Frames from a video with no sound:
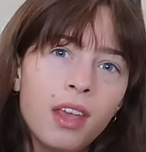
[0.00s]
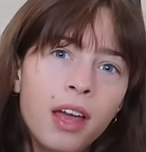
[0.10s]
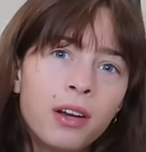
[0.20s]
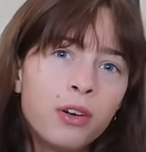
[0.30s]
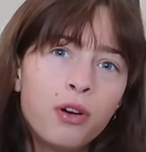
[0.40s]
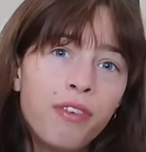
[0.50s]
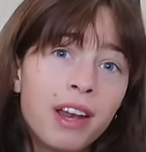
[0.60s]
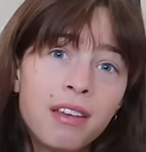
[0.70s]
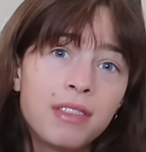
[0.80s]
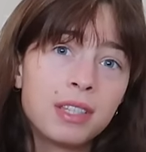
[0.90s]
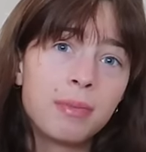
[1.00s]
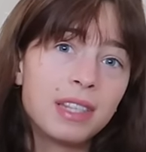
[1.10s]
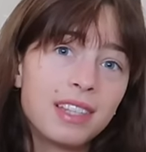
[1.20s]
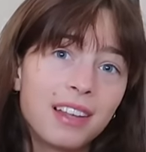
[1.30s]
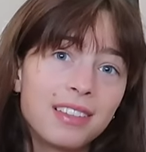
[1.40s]
I don't know if any of this
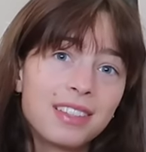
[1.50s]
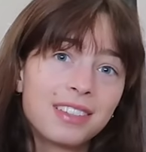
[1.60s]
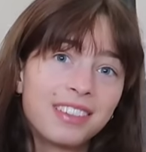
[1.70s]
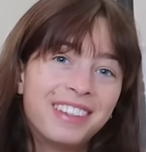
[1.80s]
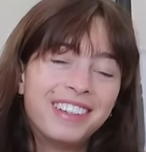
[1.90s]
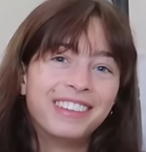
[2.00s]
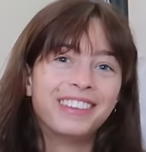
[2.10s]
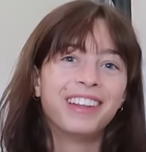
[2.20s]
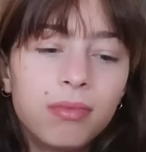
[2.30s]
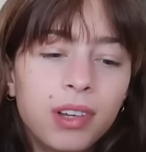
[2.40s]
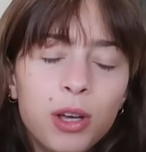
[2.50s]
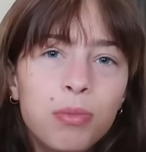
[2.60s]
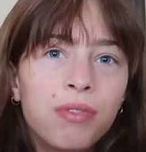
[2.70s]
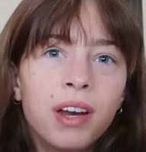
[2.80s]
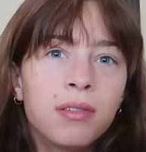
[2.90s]
made sense. I
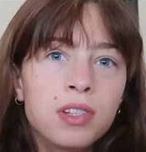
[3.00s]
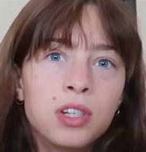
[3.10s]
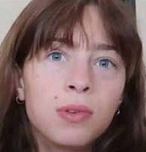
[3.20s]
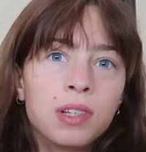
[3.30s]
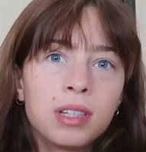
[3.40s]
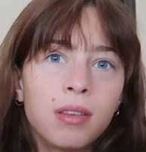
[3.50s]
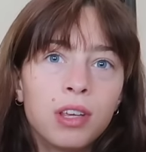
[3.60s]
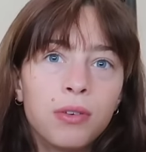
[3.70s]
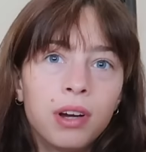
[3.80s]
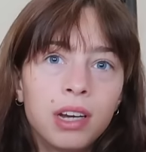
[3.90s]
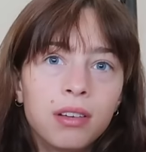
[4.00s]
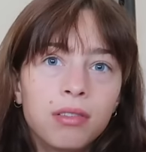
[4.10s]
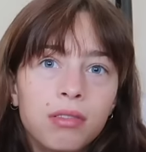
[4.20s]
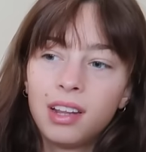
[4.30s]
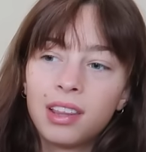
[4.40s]
hope if anyone's doing something creative
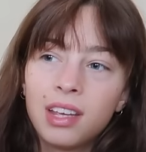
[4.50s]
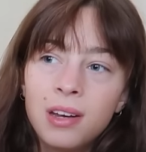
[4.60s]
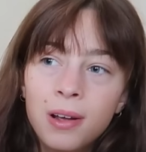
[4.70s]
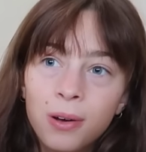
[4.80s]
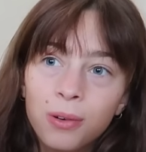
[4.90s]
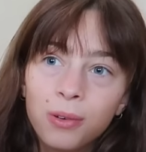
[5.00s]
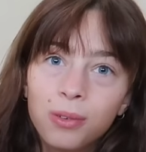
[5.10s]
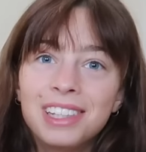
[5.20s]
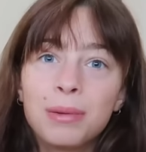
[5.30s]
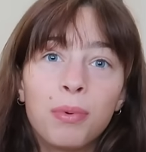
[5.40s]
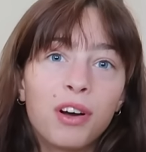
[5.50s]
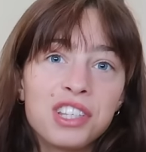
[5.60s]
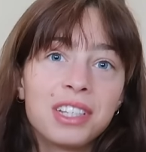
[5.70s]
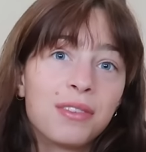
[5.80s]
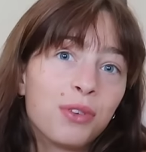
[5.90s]
that they know it's a
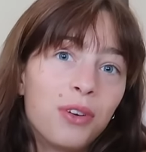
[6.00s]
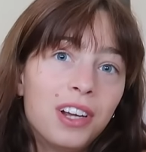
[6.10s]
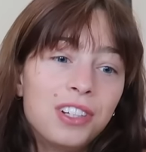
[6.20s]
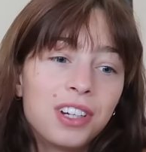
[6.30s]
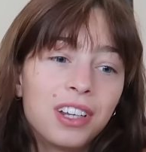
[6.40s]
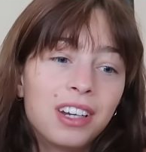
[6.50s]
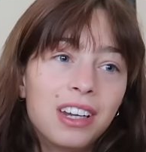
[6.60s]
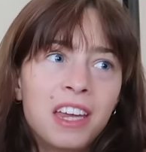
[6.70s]
process of creation,